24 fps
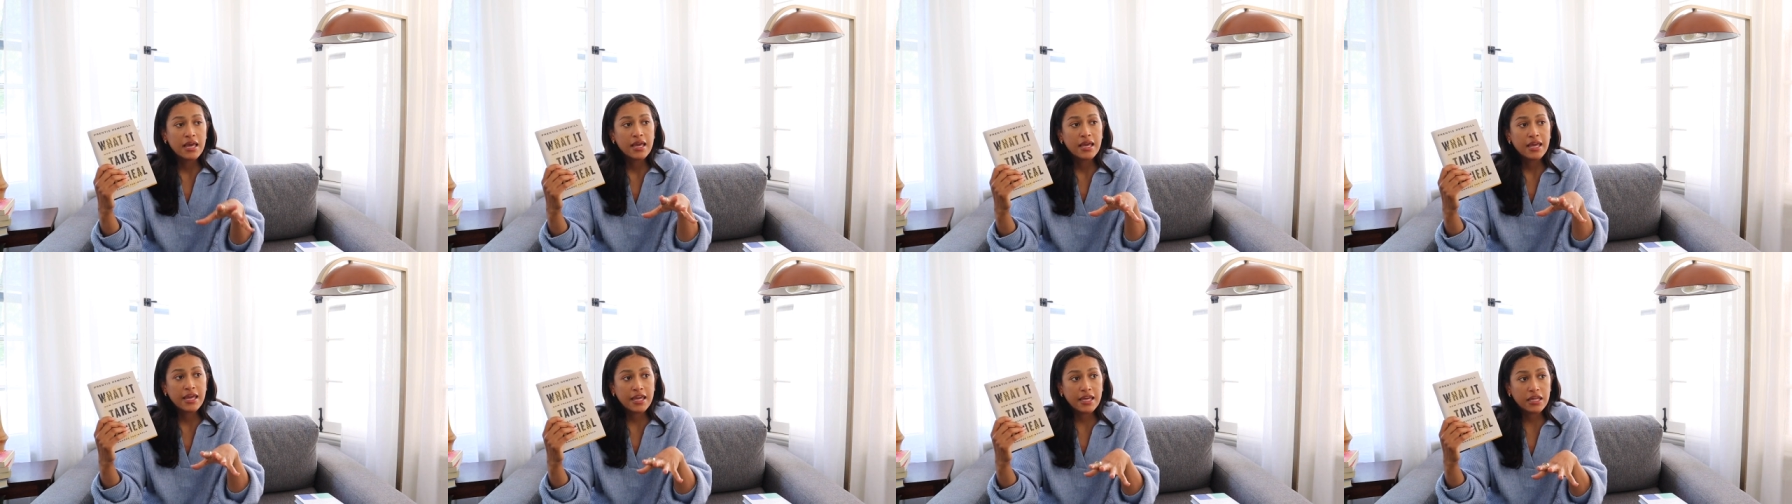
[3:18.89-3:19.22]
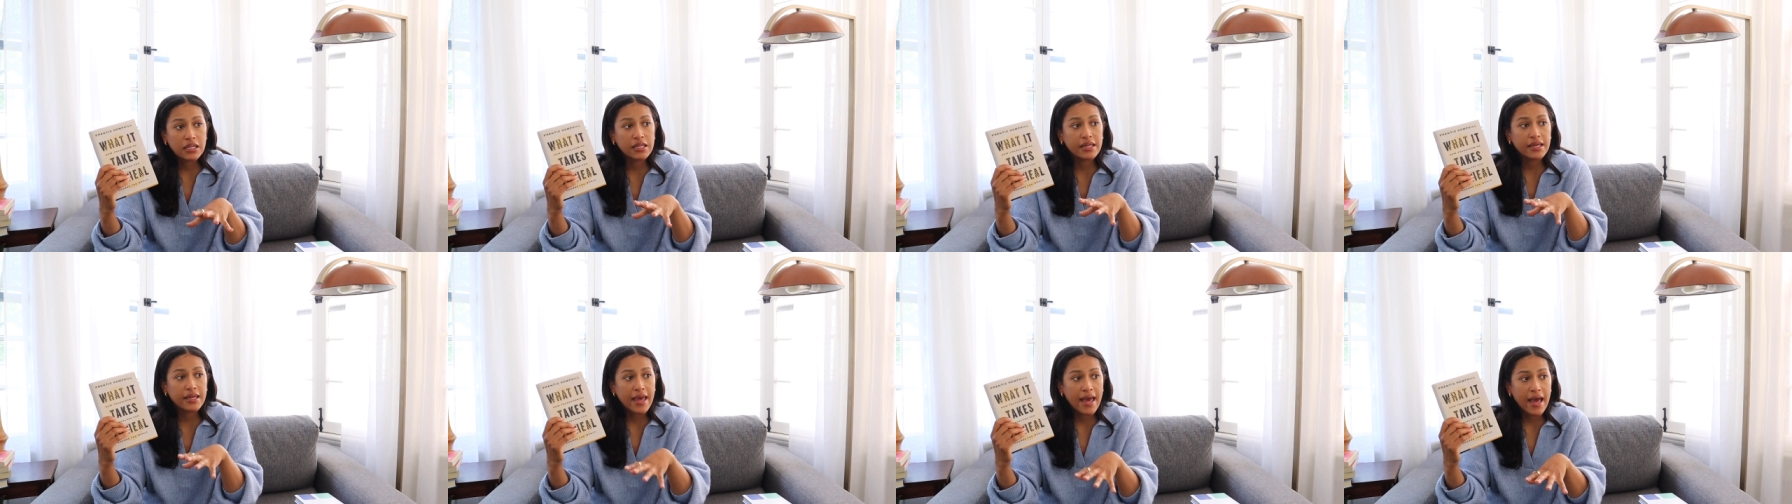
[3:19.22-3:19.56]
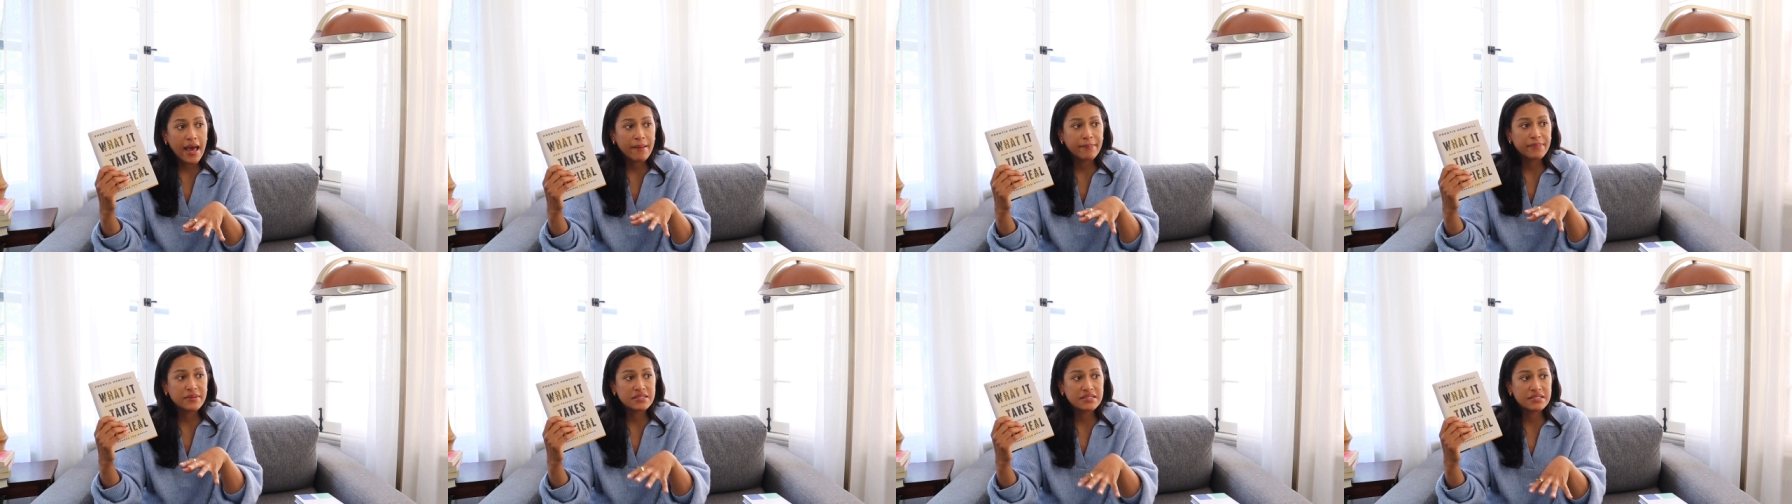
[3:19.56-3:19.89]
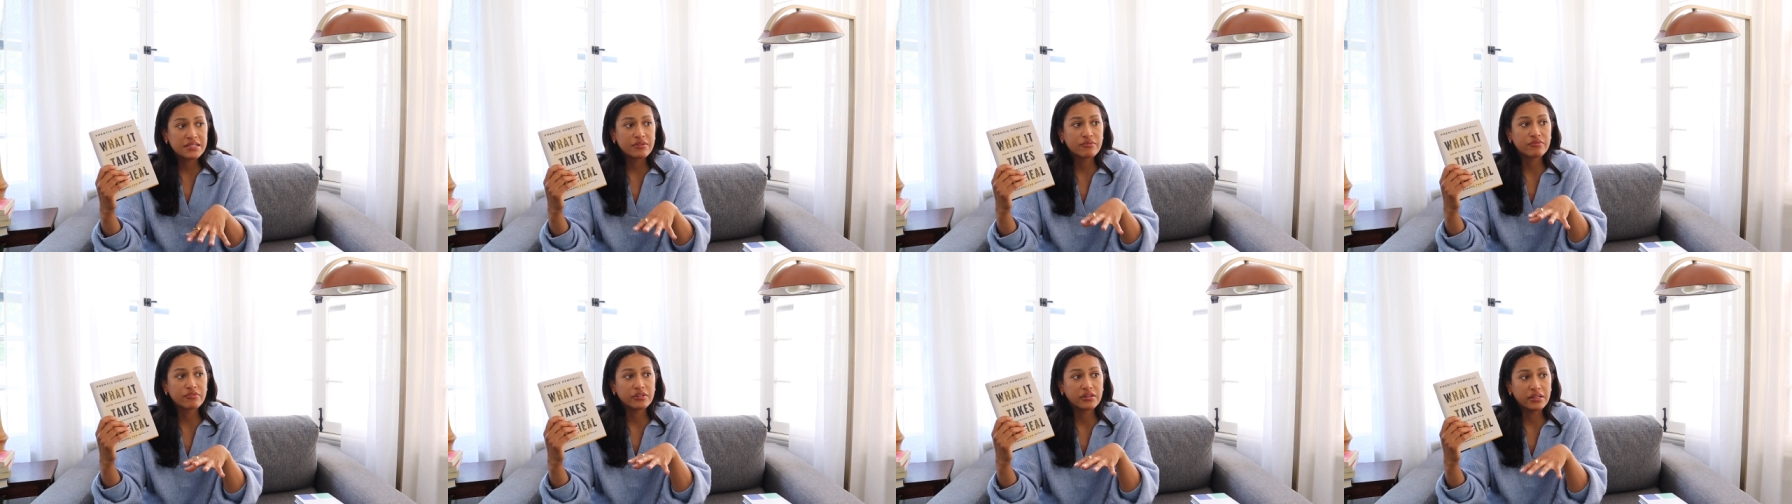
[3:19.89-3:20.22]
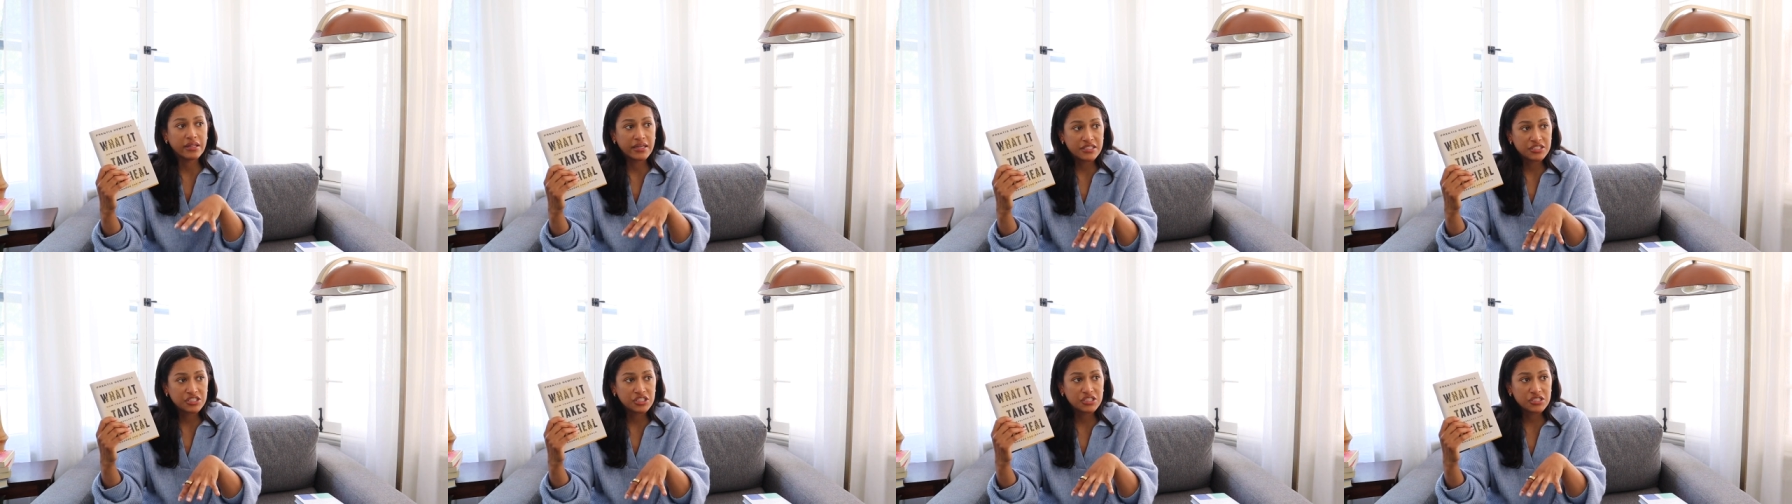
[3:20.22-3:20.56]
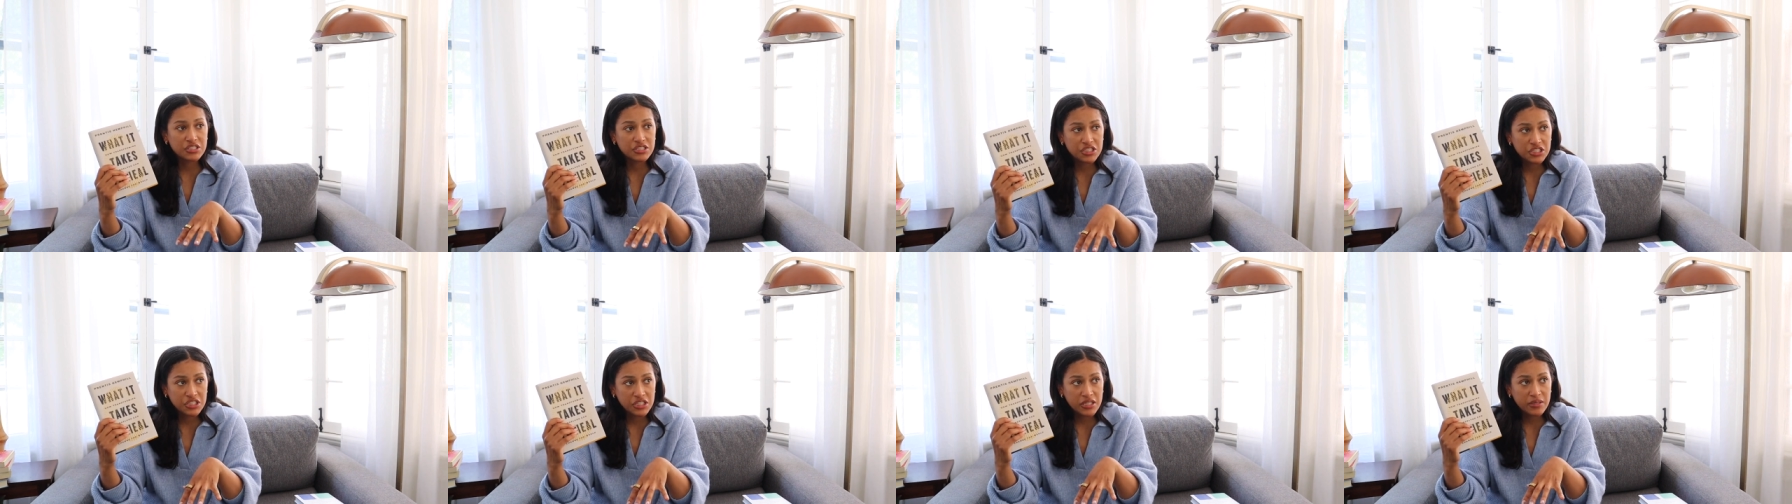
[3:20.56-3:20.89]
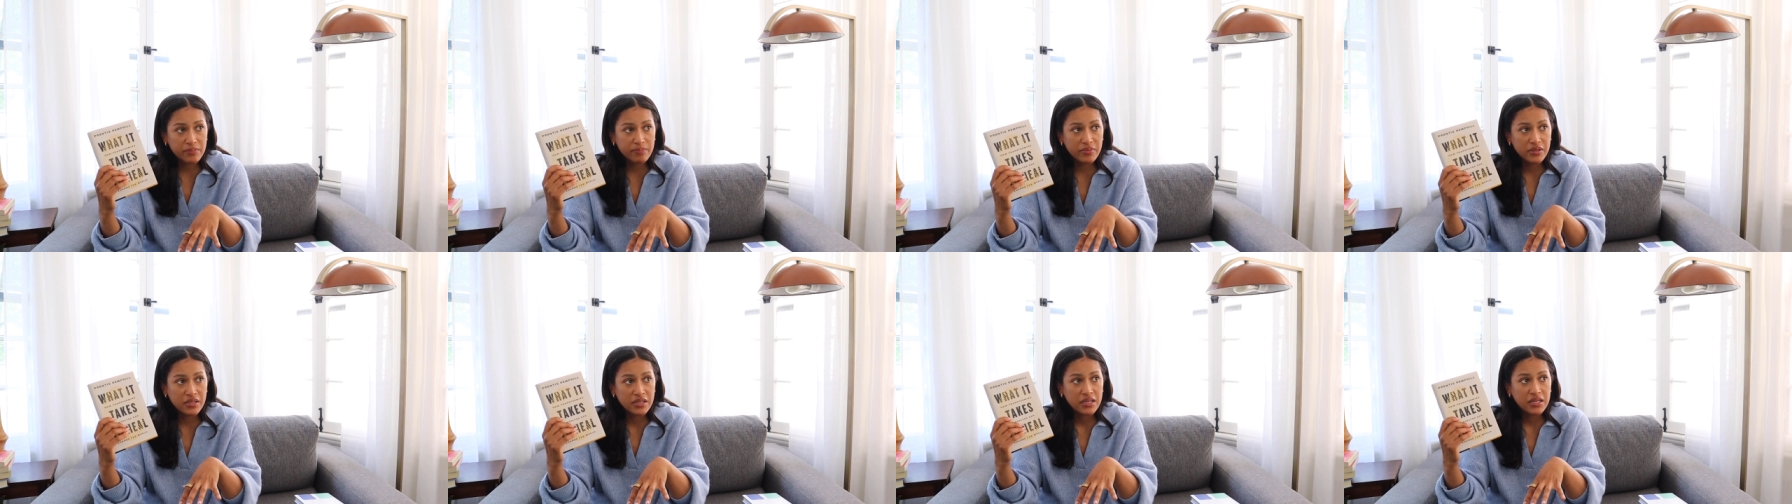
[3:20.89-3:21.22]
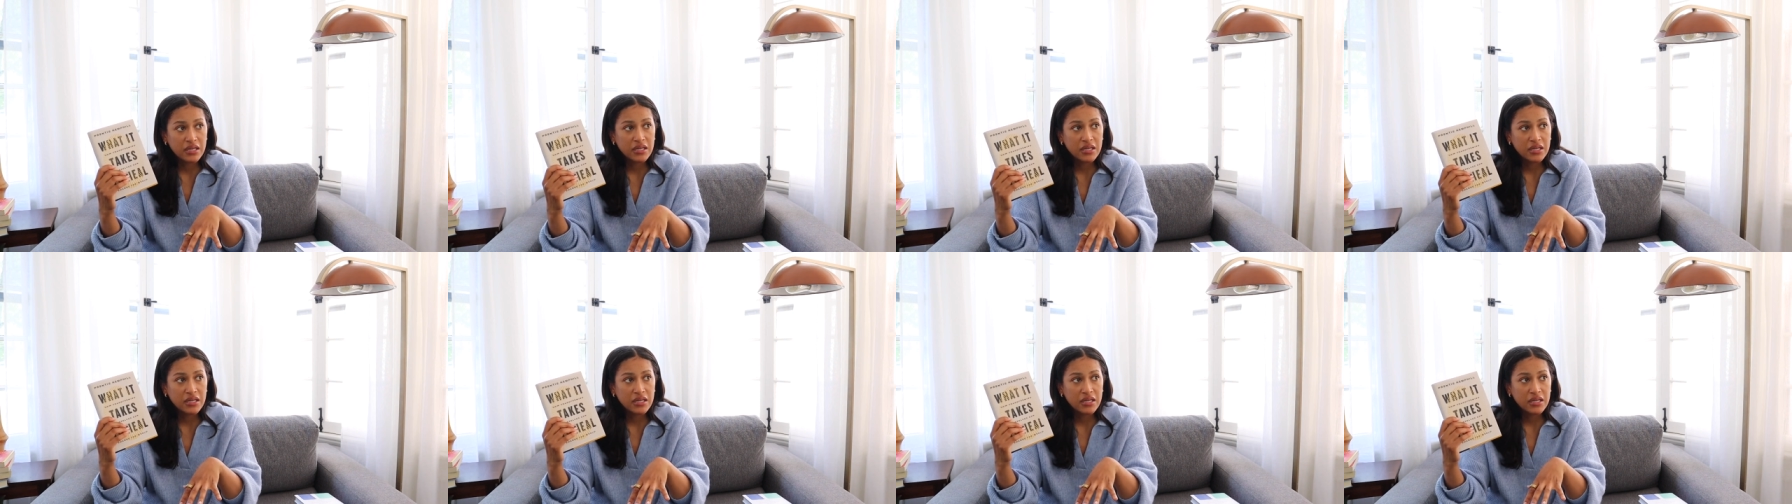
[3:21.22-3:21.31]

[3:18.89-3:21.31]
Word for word: healing happens in relationship,